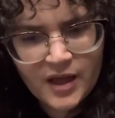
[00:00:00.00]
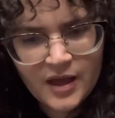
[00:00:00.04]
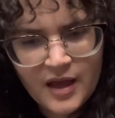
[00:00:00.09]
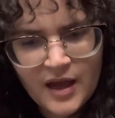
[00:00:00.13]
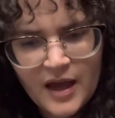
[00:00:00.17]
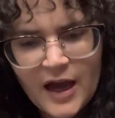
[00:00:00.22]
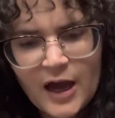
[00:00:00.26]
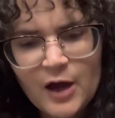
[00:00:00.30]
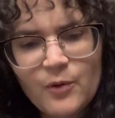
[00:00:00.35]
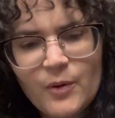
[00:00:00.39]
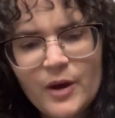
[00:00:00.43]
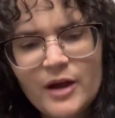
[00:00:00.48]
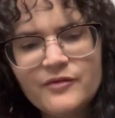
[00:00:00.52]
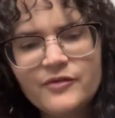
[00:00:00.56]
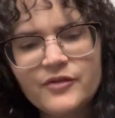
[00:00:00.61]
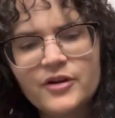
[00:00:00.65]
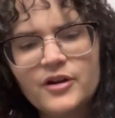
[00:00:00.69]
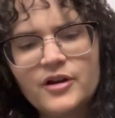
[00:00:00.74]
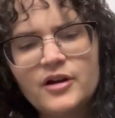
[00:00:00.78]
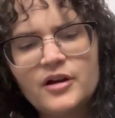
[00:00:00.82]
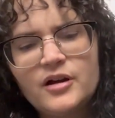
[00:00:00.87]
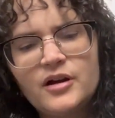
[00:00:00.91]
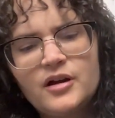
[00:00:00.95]

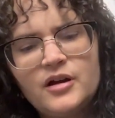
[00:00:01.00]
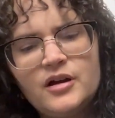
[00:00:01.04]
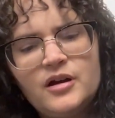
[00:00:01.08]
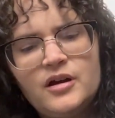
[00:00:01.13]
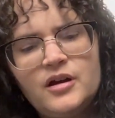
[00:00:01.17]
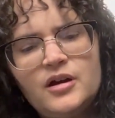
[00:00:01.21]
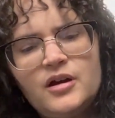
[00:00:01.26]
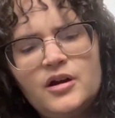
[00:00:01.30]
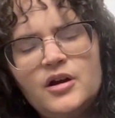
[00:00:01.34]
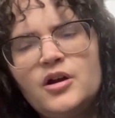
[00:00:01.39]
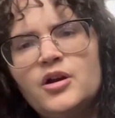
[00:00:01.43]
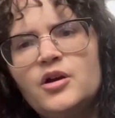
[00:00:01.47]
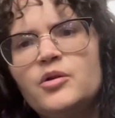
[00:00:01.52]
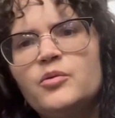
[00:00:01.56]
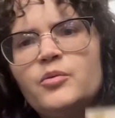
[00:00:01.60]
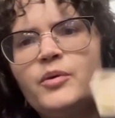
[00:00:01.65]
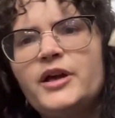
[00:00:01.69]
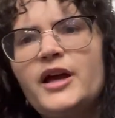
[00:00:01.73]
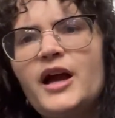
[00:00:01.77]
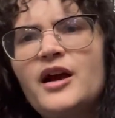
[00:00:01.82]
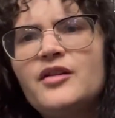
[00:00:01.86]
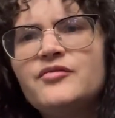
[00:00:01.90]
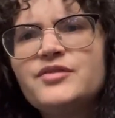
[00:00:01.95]
However, we
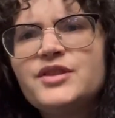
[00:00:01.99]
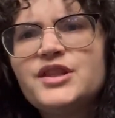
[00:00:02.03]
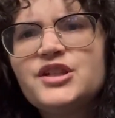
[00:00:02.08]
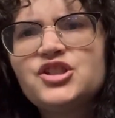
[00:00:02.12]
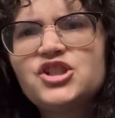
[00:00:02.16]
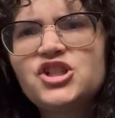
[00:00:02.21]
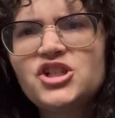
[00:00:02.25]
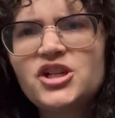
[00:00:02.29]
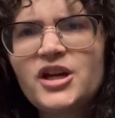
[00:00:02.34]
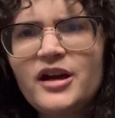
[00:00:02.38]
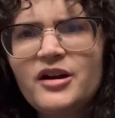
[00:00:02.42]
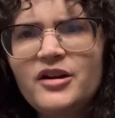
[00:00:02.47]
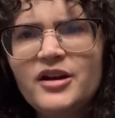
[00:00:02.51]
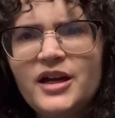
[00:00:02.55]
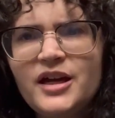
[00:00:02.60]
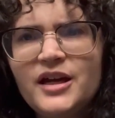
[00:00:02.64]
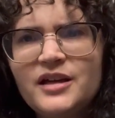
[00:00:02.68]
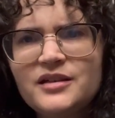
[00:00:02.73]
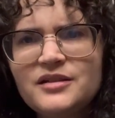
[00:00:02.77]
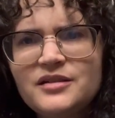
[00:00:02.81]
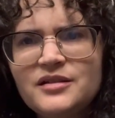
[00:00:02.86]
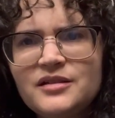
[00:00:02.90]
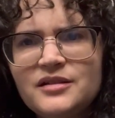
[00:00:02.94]
have the
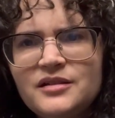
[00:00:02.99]
Chariot